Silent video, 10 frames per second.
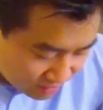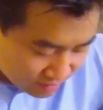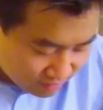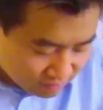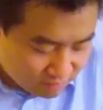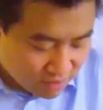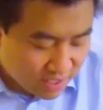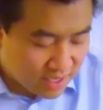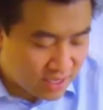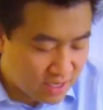right
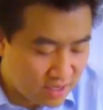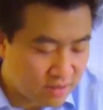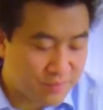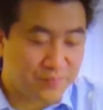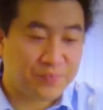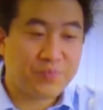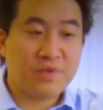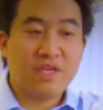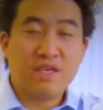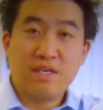here.
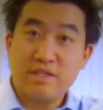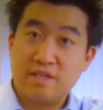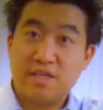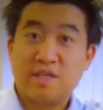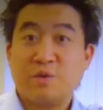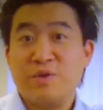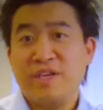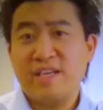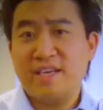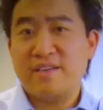So that's all you
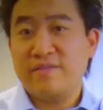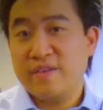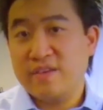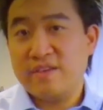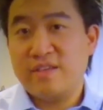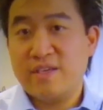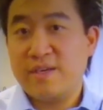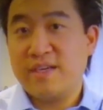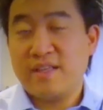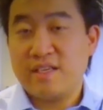need if you're
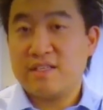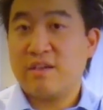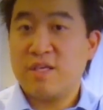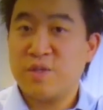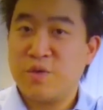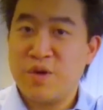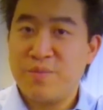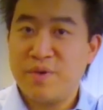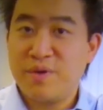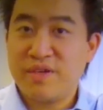doing things like soya
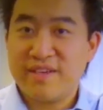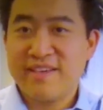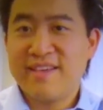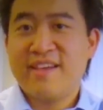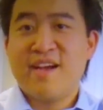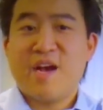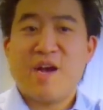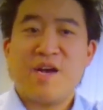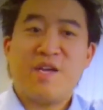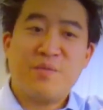milk.
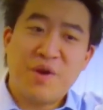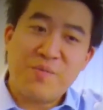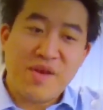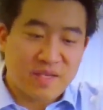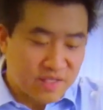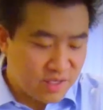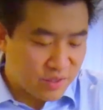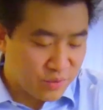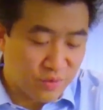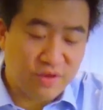You won't be able to
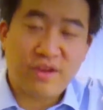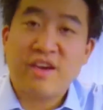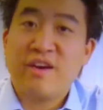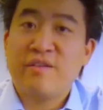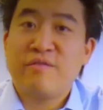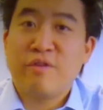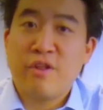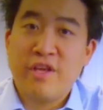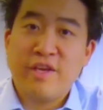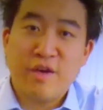do all the kind of
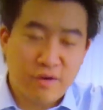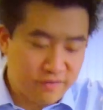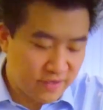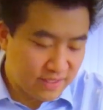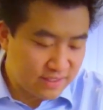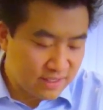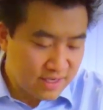frothy coffees.